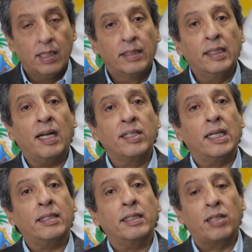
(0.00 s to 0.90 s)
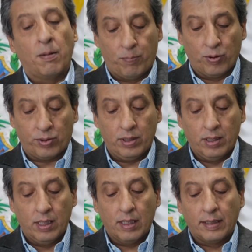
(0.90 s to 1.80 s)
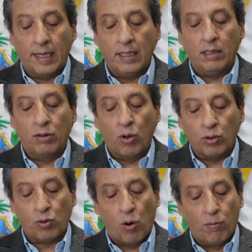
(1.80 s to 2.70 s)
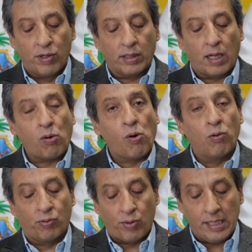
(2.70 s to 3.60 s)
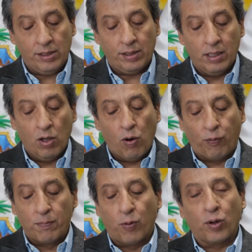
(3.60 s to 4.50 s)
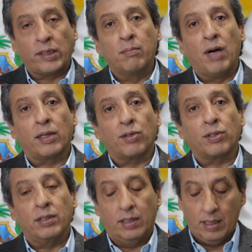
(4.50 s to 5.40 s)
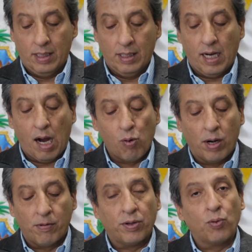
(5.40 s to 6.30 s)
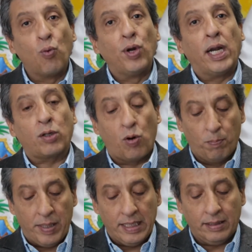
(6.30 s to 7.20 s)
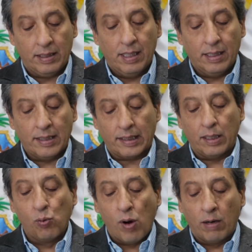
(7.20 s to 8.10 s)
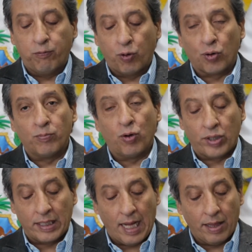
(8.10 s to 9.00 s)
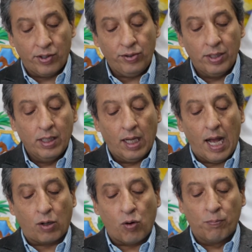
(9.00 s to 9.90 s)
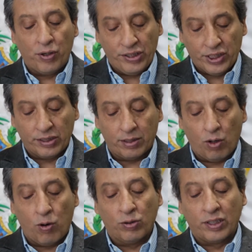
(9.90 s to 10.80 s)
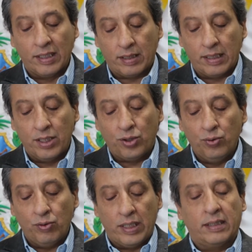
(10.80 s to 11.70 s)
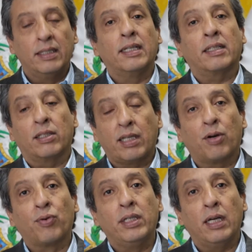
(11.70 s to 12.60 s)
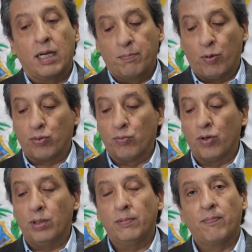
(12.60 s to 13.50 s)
These are just examples. They don't cover the whole range of important matters. However, we are convinced that in one form or another, a convergence on this issue is necessary and possible.